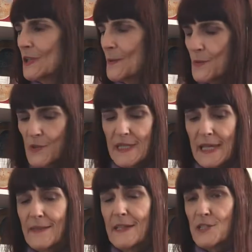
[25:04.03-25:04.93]
I'll be reading,
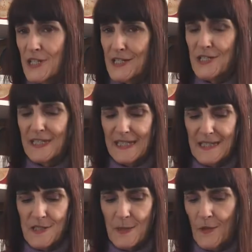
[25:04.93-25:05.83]
and then changing
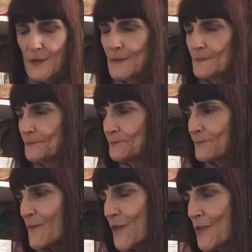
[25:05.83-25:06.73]
again tomorrow
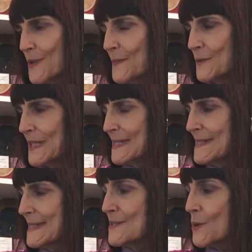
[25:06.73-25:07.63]
for the
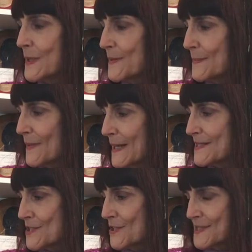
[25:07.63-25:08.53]
mid-readings, is going to be my
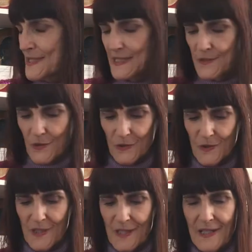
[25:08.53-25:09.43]
Starseed
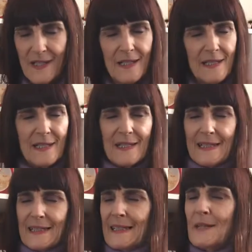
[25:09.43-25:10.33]
Oracle.
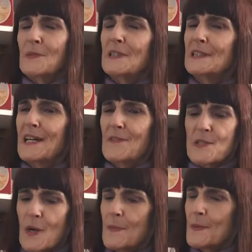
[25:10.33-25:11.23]
I really love it,
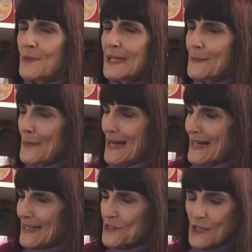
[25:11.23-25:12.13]
so I'll be bringing it
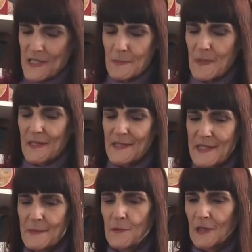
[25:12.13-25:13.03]
back. Trust me, this
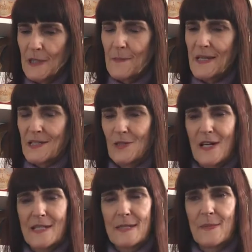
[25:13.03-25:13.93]
has really meant a
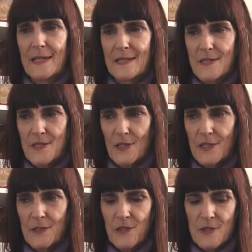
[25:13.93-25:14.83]
lot to me. I
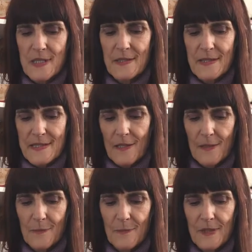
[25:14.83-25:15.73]
started using this
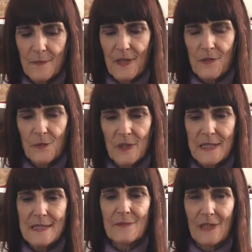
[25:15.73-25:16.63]
on mid-month
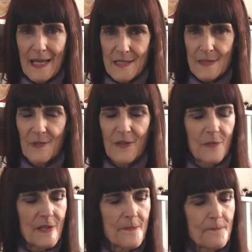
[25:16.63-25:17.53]
readings of last month,
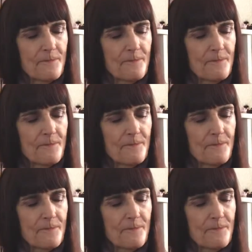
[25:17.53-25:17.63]
but